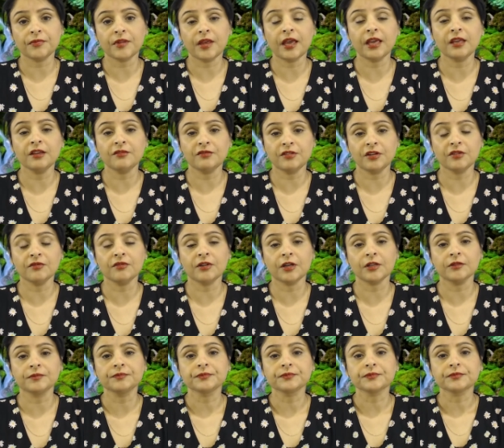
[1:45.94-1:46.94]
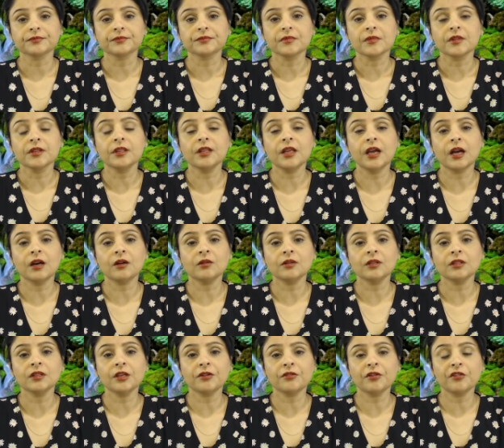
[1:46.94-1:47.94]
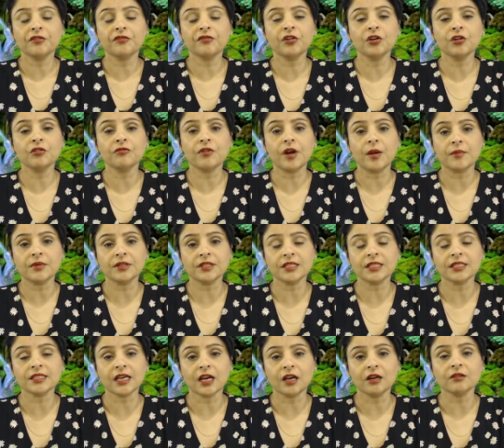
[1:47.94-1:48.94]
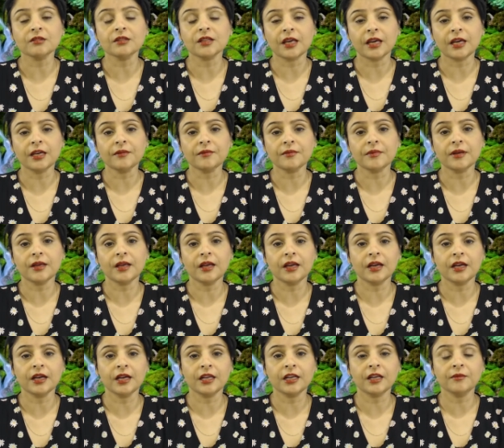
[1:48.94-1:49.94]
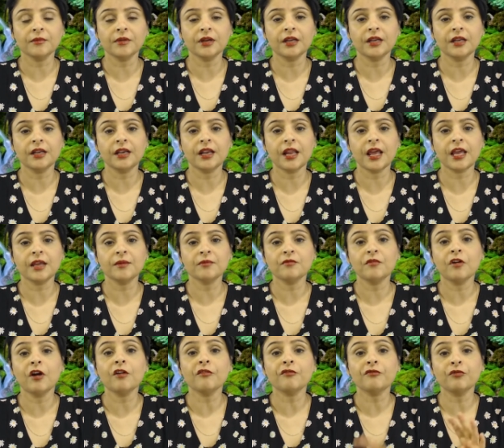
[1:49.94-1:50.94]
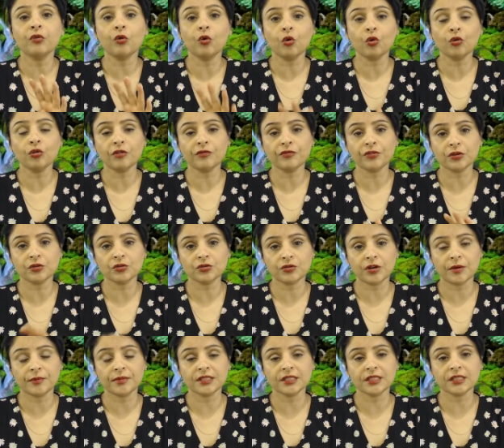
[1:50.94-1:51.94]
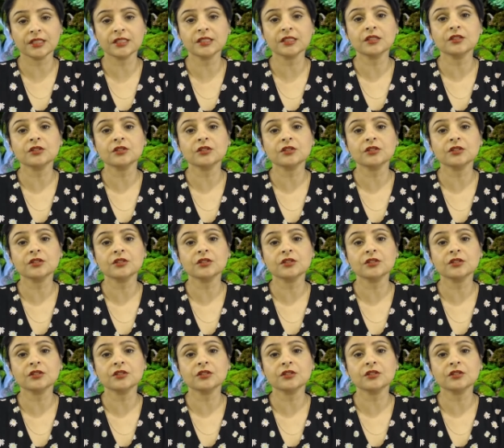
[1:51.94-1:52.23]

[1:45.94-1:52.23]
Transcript: hay fever. Now, there are a few remedies out there, and I'm going to name 4 of those remedies.